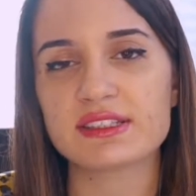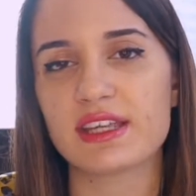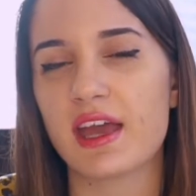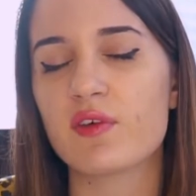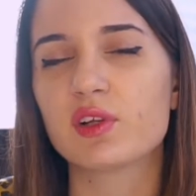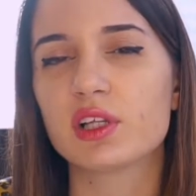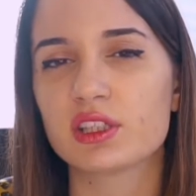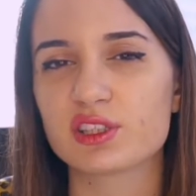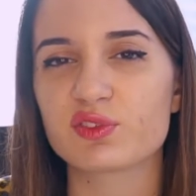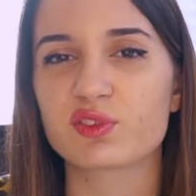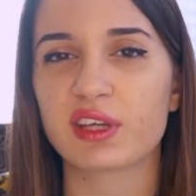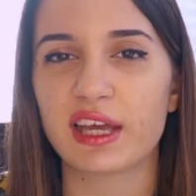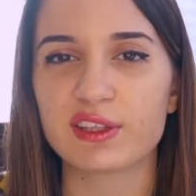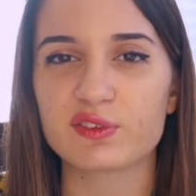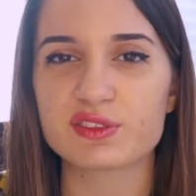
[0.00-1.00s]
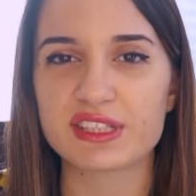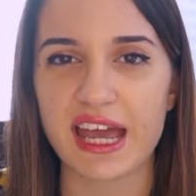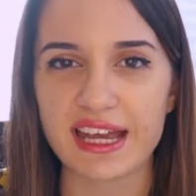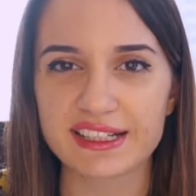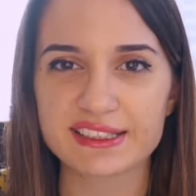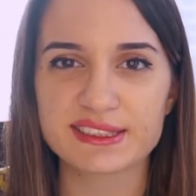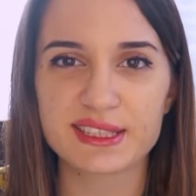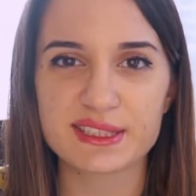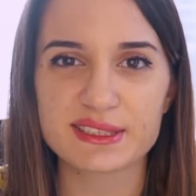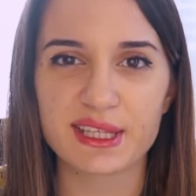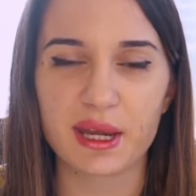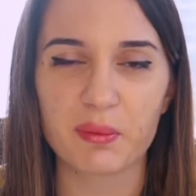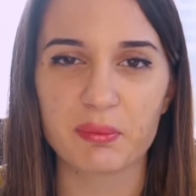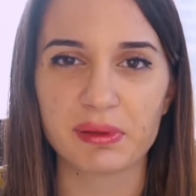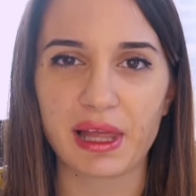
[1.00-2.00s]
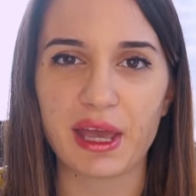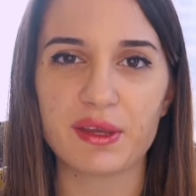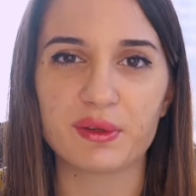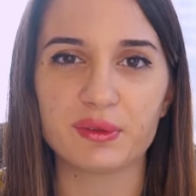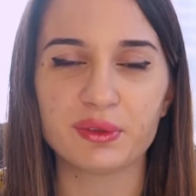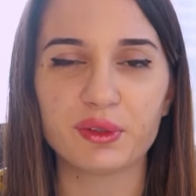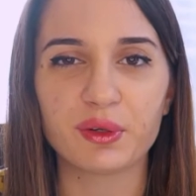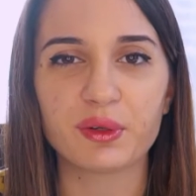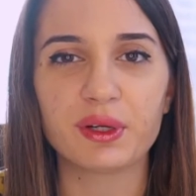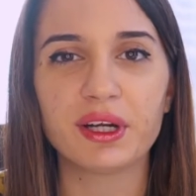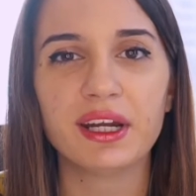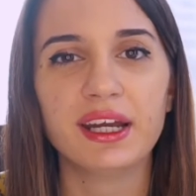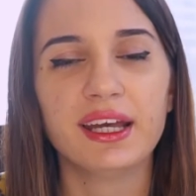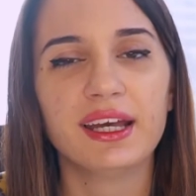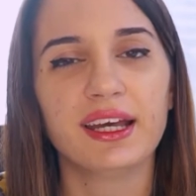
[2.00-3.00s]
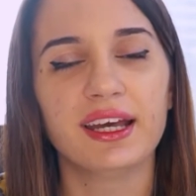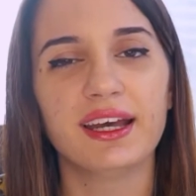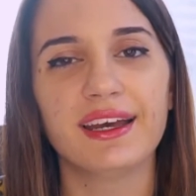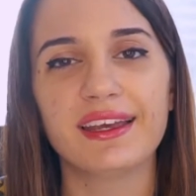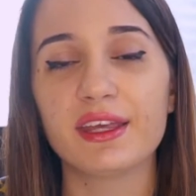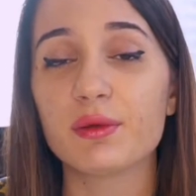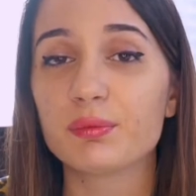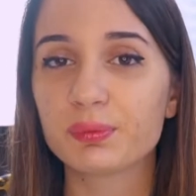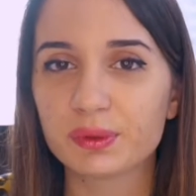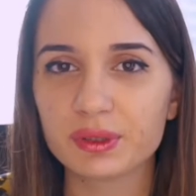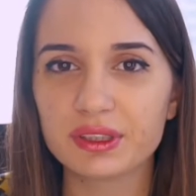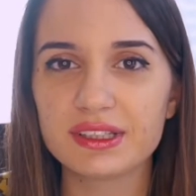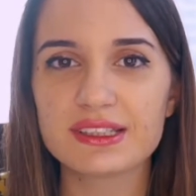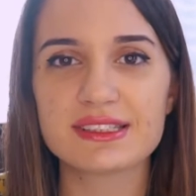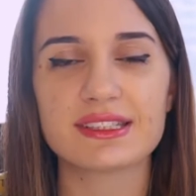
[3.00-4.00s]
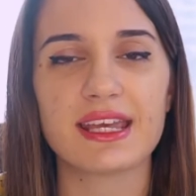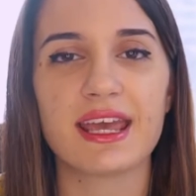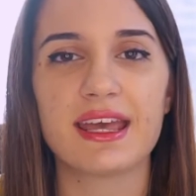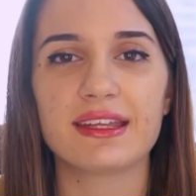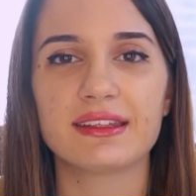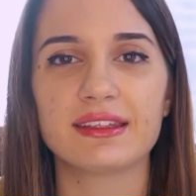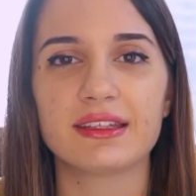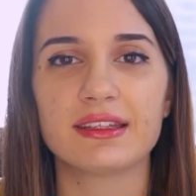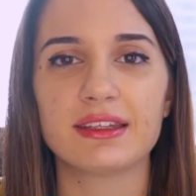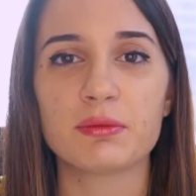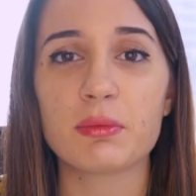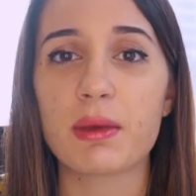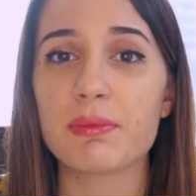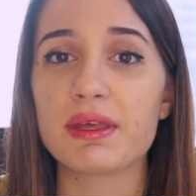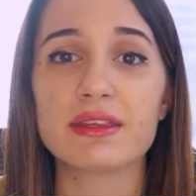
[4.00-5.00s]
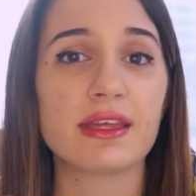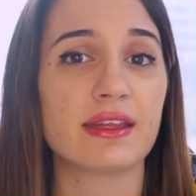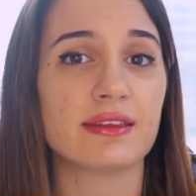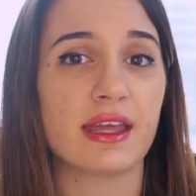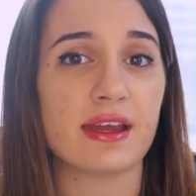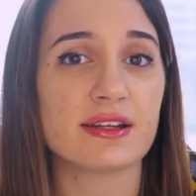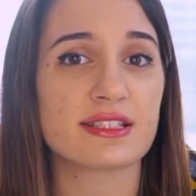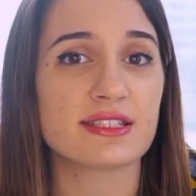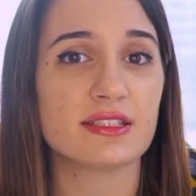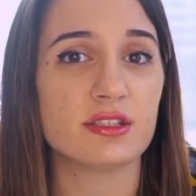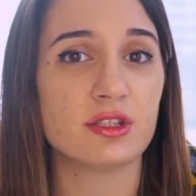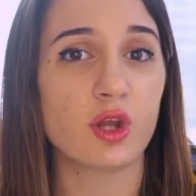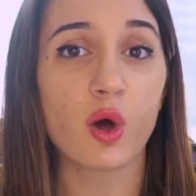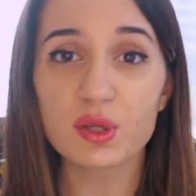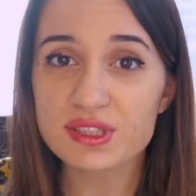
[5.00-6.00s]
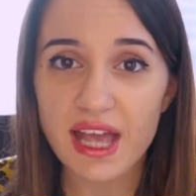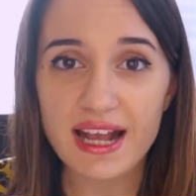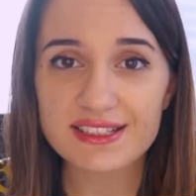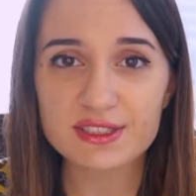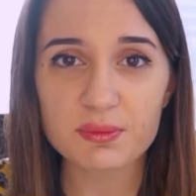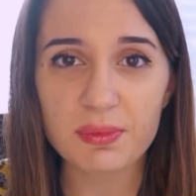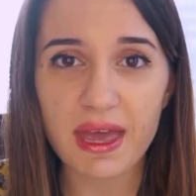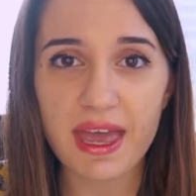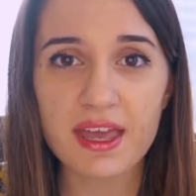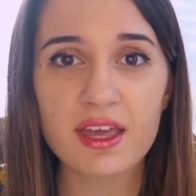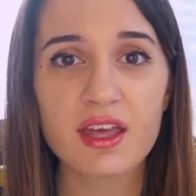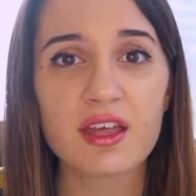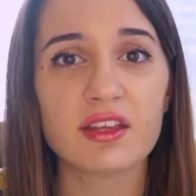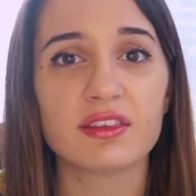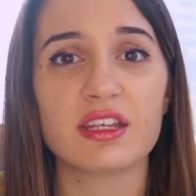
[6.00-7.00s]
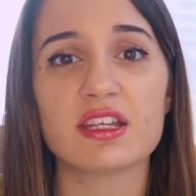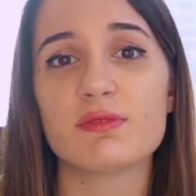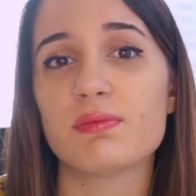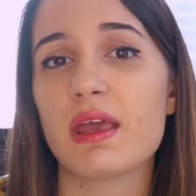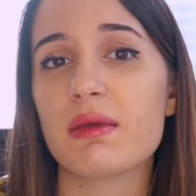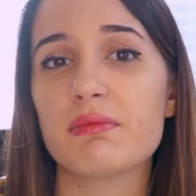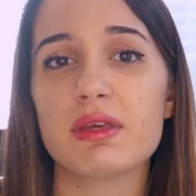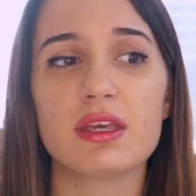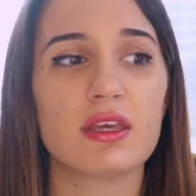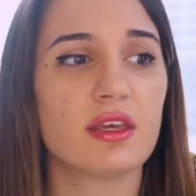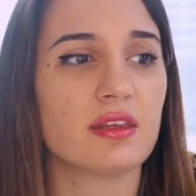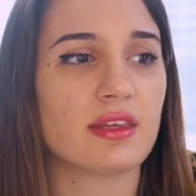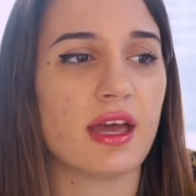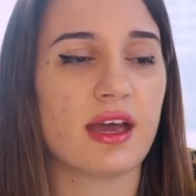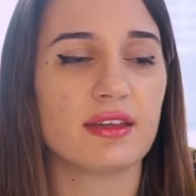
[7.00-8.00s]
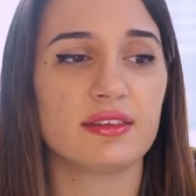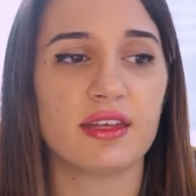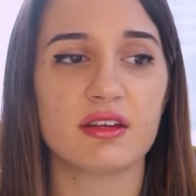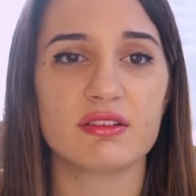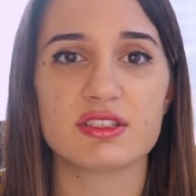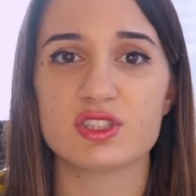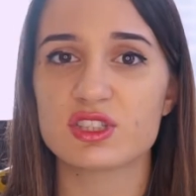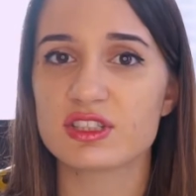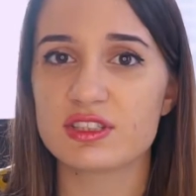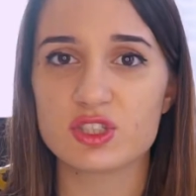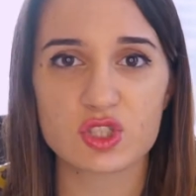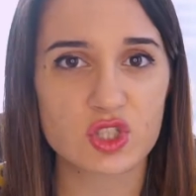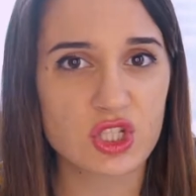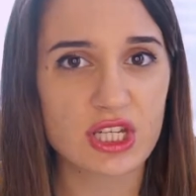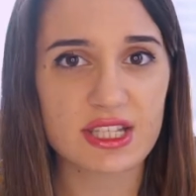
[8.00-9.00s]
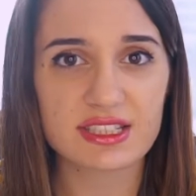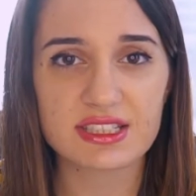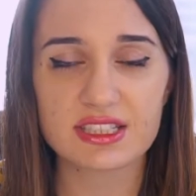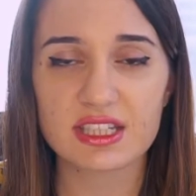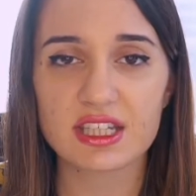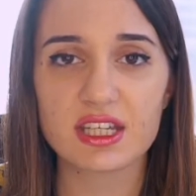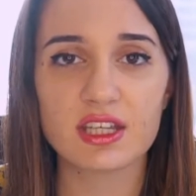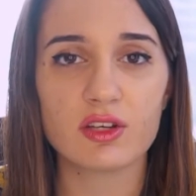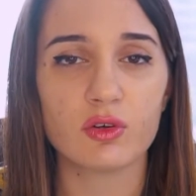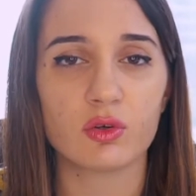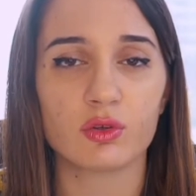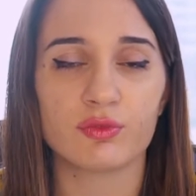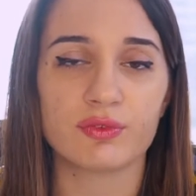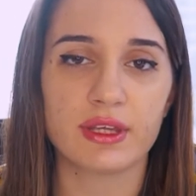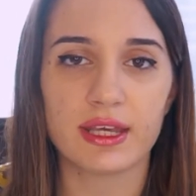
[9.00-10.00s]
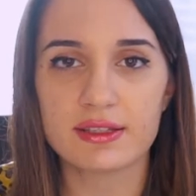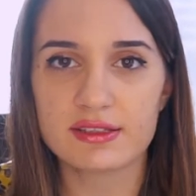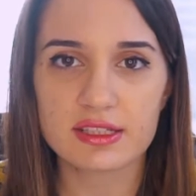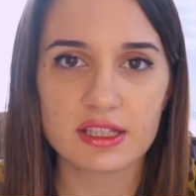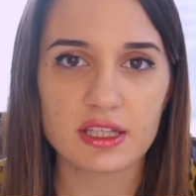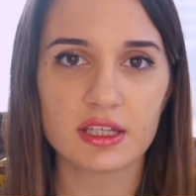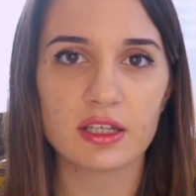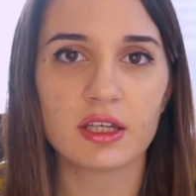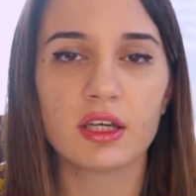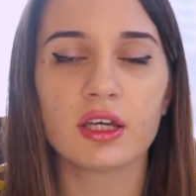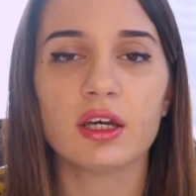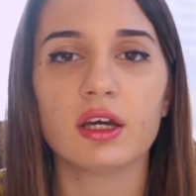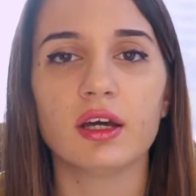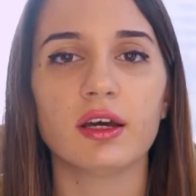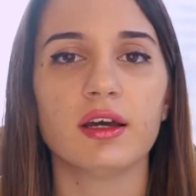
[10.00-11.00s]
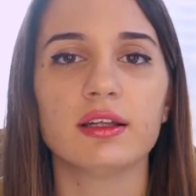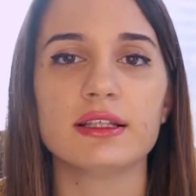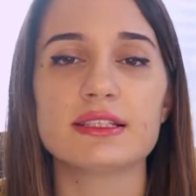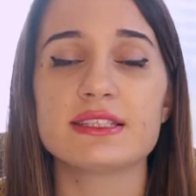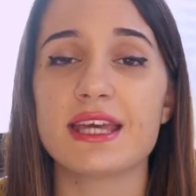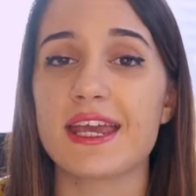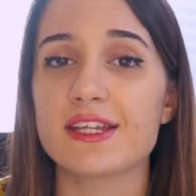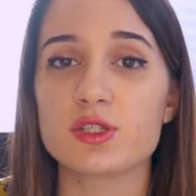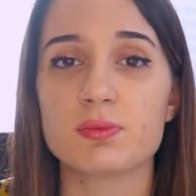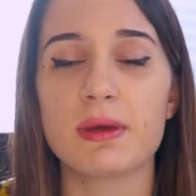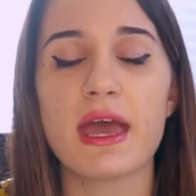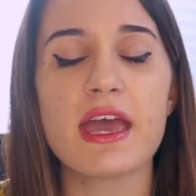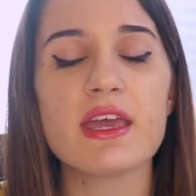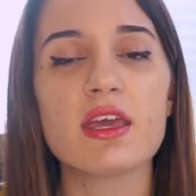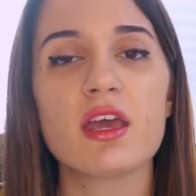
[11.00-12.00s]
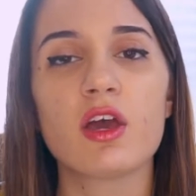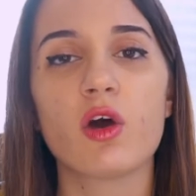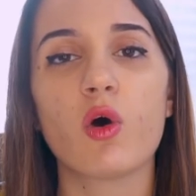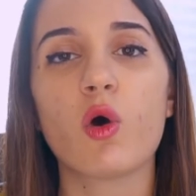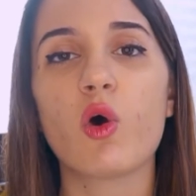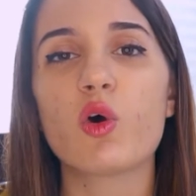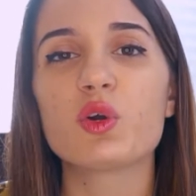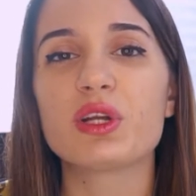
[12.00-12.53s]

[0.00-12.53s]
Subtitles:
They have a lot of kind of taxes that apply on your import, and it may be that there's no tax to pay, there may be that there is just GST or VAT, let's say, to pay, or